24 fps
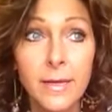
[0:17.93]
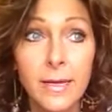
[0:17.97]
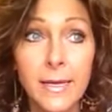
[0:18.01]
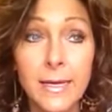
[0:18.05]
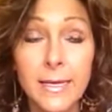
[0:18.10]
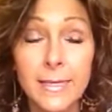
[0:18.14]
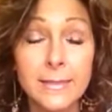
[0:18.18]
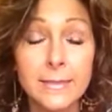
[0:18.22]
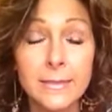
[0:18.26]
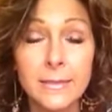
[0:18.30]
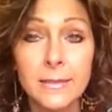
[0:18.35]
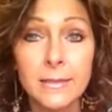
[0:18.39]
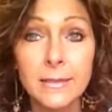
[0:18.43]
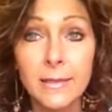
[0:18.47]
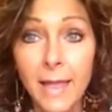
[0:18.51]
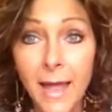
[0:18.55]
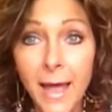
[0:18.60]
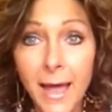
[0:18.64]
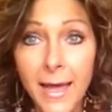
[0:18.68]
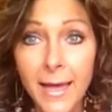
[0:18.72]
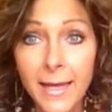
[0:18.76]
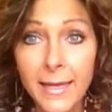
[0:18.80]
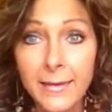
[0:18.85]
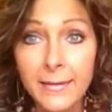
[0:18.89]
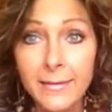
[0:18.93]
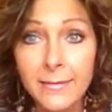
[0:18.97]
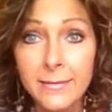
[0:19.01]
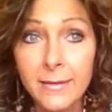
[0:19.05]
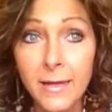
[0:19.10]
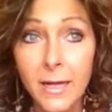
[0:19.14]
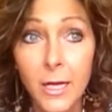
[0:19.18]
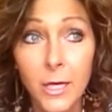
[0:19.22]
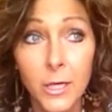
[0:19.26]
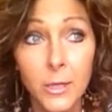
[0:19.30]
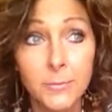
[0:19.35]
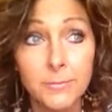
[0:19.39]
and the light
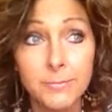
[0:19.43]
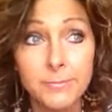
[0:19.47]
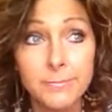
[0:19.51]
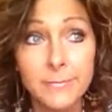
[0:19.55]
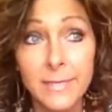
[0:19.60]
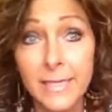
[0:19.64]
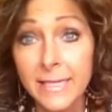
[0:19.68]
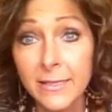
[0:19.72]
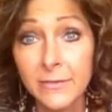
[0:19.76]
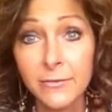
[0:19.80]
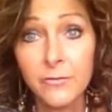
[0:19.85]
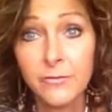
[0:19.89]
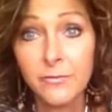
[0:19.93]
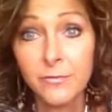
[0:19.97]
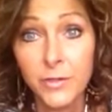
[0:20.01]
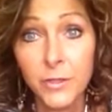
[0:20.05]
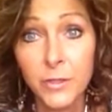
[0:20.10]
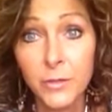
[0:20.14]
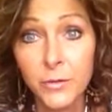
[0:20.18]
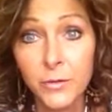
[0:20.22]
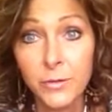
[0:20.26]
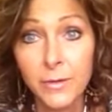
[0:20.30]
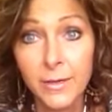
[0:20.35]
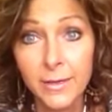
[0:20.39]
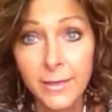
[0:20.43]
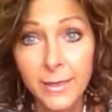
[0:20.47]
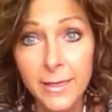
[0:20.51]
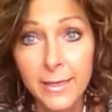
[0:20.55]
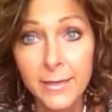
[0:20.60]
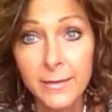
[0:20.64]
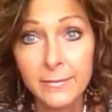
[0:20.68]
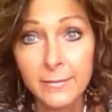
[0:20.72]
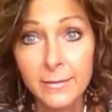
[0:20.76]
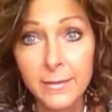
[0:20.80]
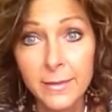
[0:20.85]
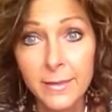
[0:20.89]
um, in food and
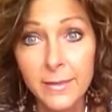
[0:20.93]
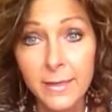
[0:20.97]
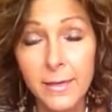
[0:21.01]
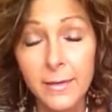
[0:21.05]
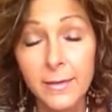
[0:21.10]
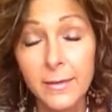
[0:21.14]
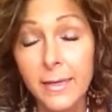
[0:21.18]
healing.